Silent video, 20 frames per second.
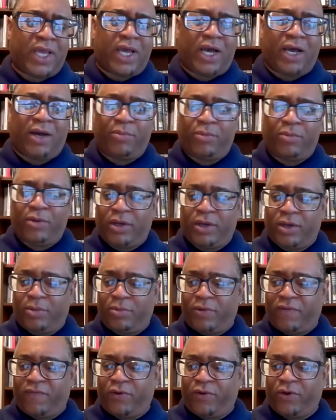Uh,
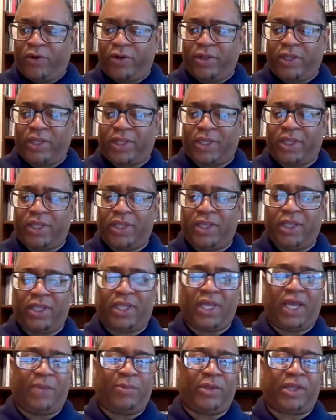yeah. Before this, the
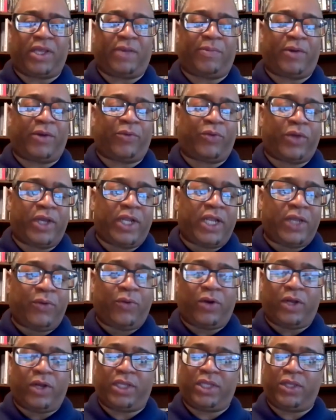time is up, I really
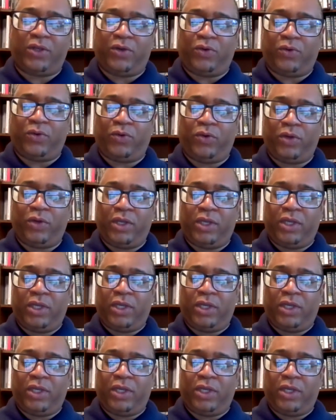want to